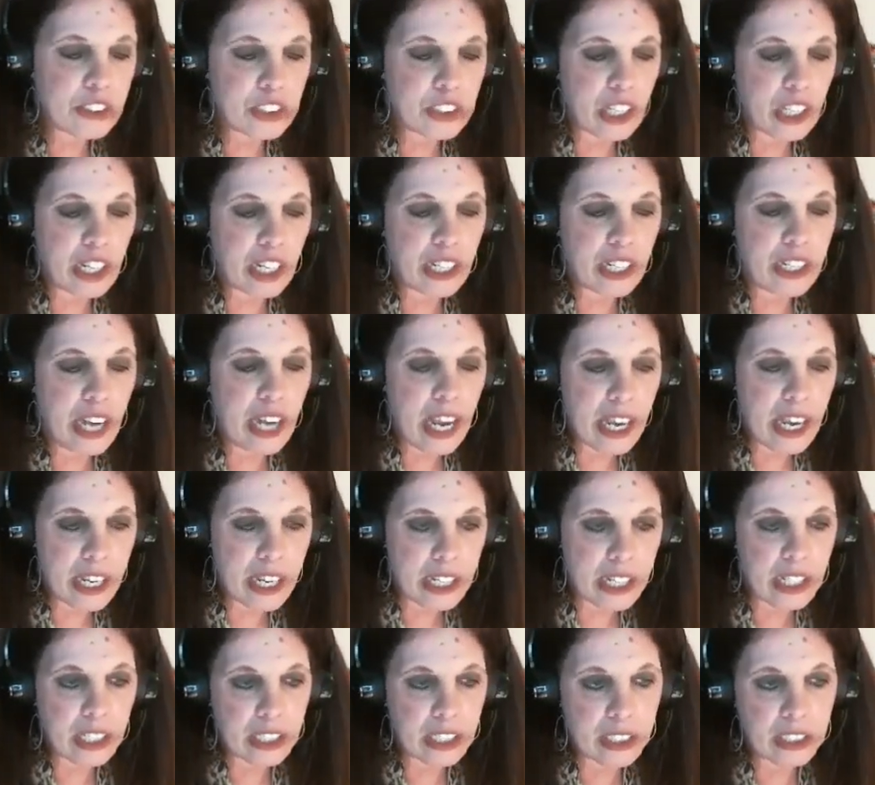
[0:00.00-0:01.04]
John
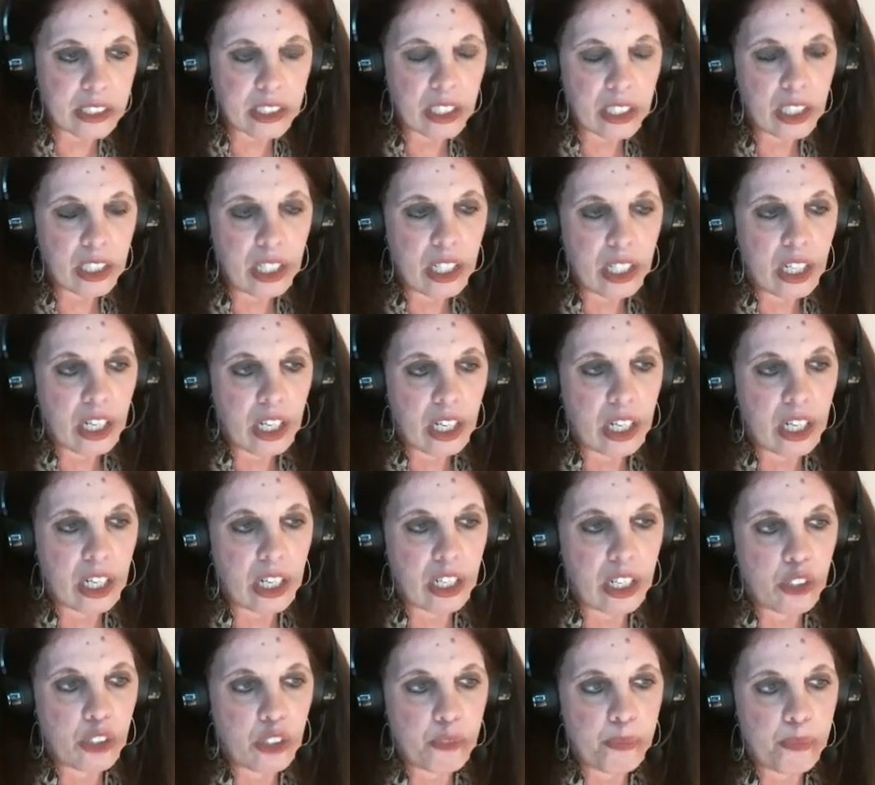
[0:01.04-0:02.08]
Hagen
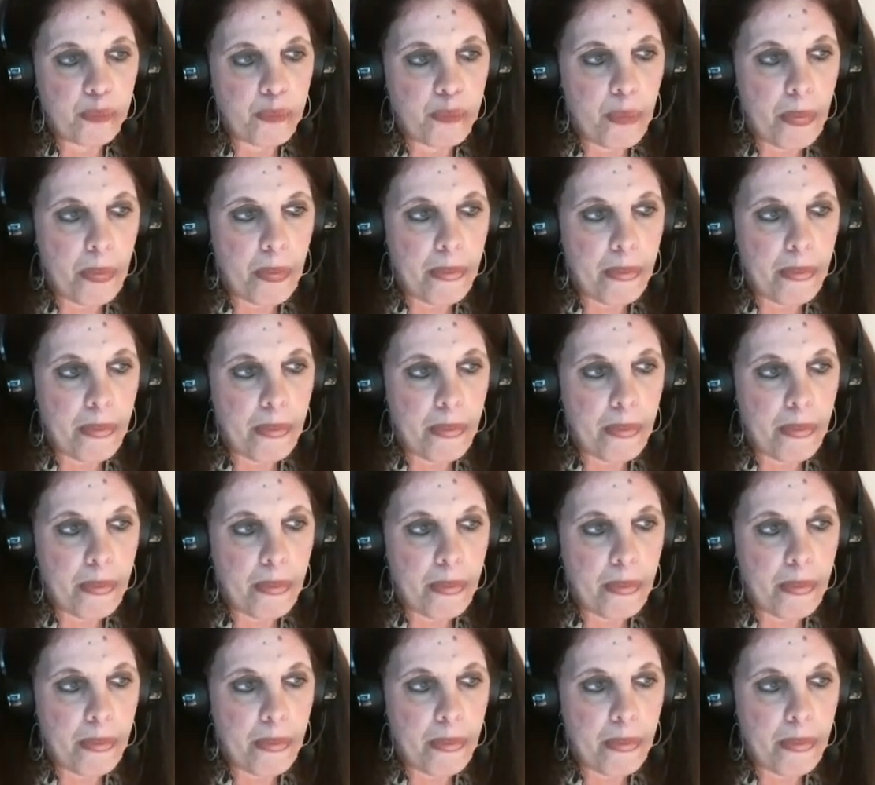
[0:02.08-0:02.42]
um,